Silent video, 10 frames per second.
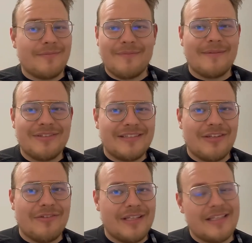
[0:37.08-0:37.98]
It
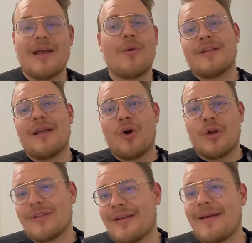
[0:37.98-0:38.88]
significantly lowers the
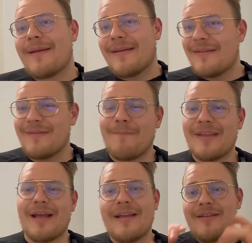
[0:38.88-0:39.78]
costs.
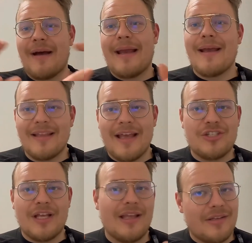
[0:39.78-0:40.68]
Besides the fact that Air
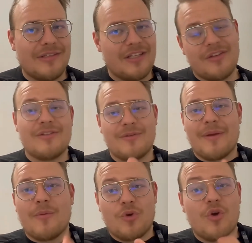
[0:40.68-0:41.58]
China itself is a
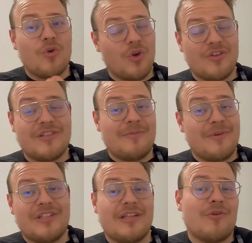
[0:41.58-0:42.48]
bit more low cost,
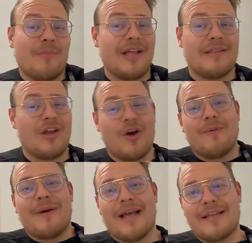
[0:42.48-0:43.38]
especially if you buy the
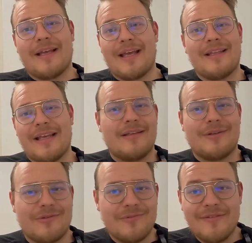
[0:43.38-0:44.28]
economy class like I did.
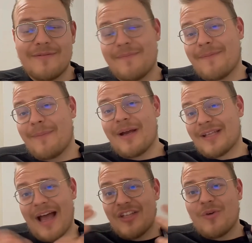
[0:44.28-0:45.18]
Because
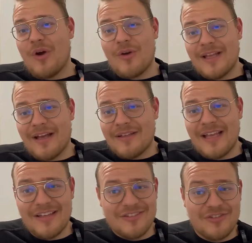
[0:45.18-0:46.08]
after all, the other
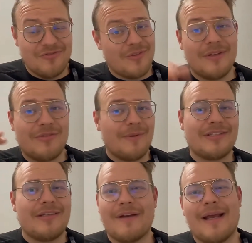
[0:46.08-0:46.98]
classes are very
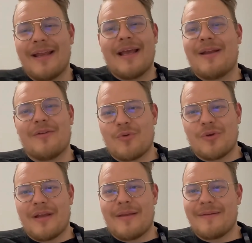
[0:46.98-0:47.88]
expensive and I can't
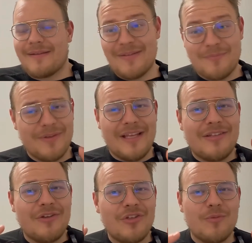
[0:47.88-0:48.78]
afford them. But that's
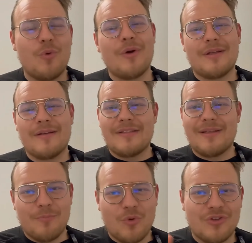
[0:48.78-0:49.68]
not the point. The
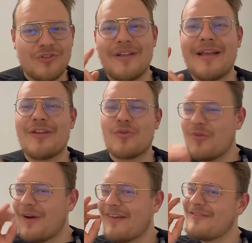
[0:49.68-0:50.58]
important thing is to
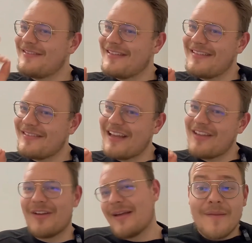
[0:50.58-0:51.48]
arrive at the
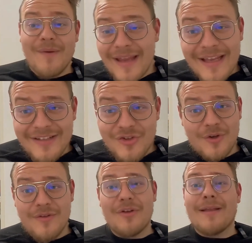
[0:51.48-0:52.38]
destination, and guess
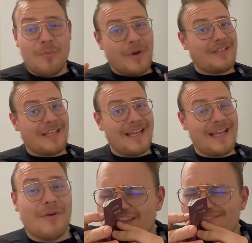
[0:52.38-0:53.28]
what? Someone is taking
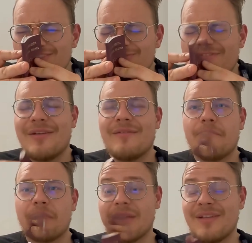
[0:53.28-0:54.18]
advantage of it.
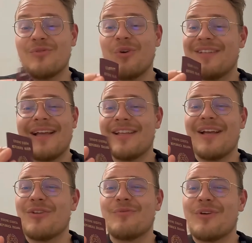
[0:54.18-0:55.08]
It took 10
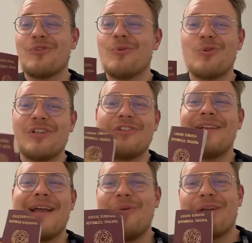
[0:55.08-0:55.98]
years of contributions,
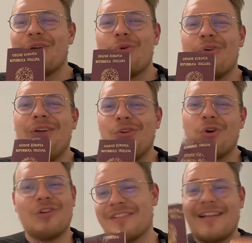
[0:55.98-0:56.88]
€1,000 in
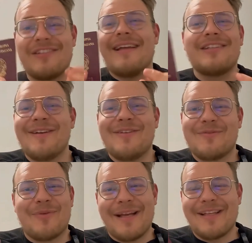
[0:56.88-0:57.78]
costs, and 6 years
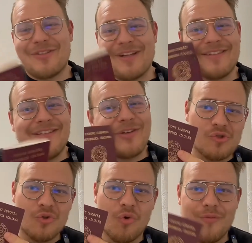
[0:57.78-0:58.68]
of waiting to get this
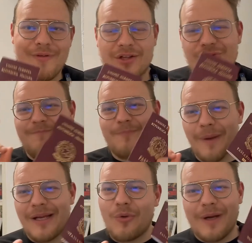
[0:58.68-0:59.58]
document.
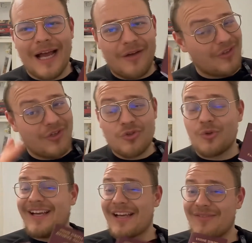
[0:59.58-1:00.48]
By the way, I was also
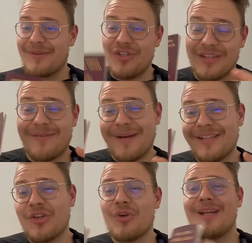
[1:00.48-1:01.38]
lucky because I
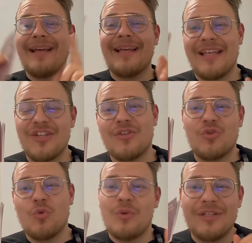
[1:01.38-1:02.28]
managed to get it just
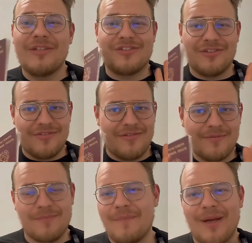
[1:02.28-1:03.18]
2 weeks.
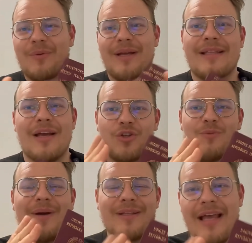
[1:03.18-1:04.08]
I went in on a
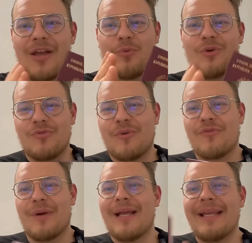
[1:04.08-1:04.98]
Monday and booked for
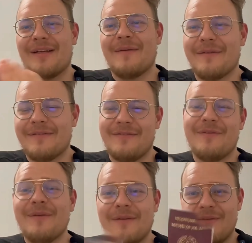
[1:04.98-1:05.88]
Friday.
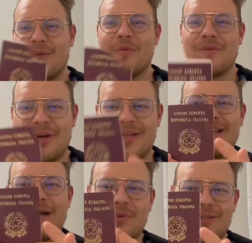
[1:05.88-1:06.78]
On
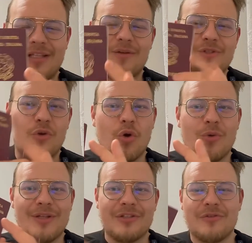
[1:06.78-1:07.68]
Friday, I went, gave the
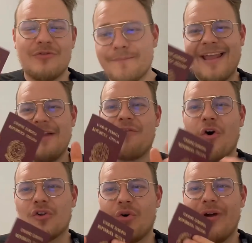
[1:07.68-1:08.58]
documents and photos,
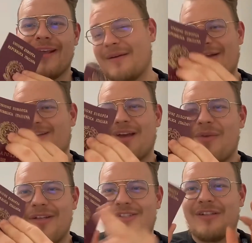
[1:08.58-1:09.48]
and
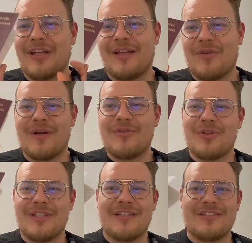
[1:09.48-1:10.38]
here it is. It arrived
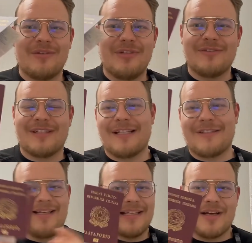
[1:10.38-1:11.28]
within 7-10
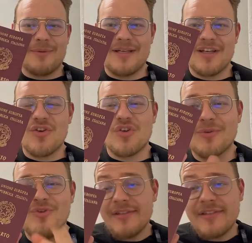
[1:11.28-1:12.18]
days directly to the
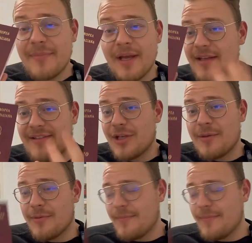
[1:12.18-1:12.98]
municipality.